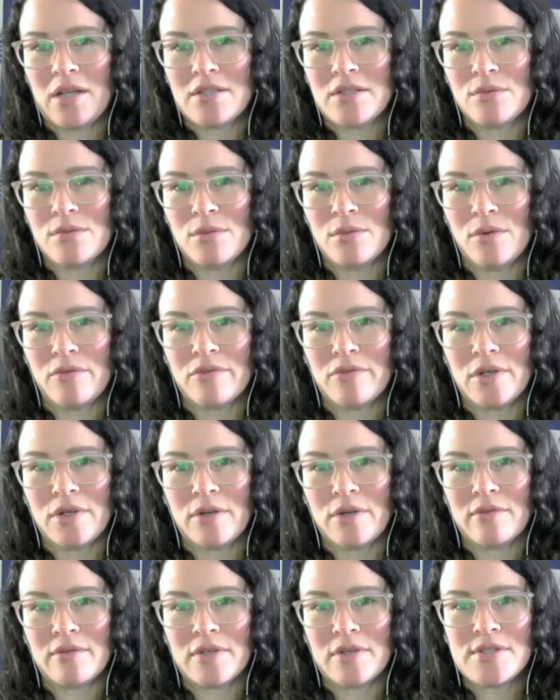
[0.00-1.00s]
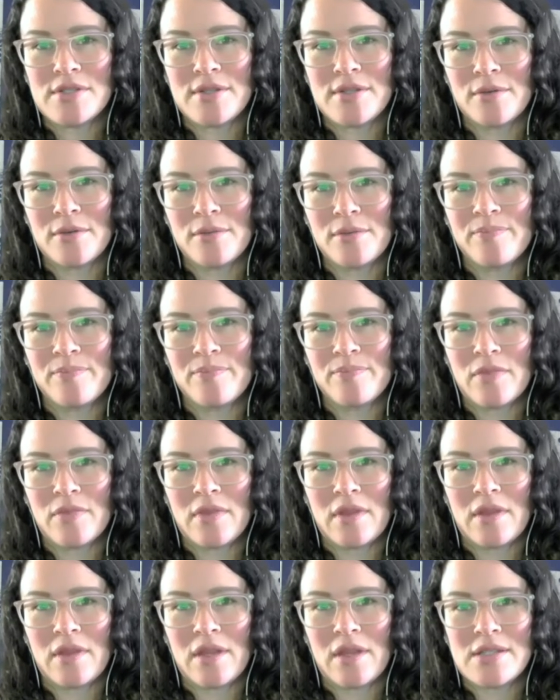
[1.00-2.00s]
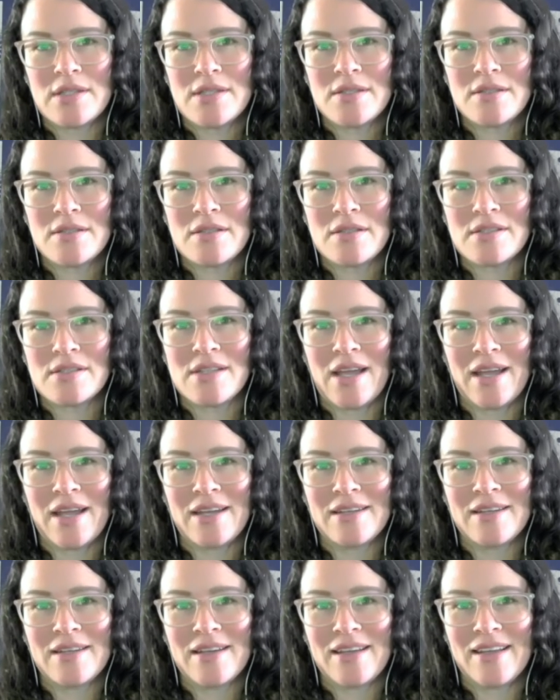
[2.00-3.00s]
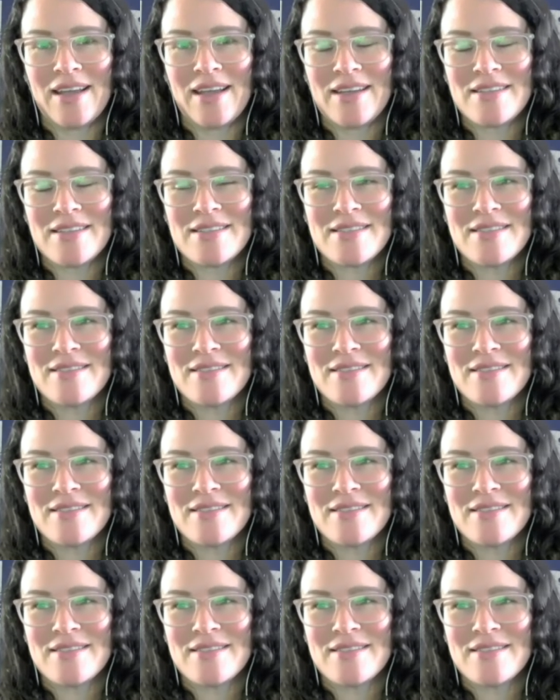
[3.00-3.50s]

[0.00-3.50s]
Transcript: to over and over. So that's a sign, I guess.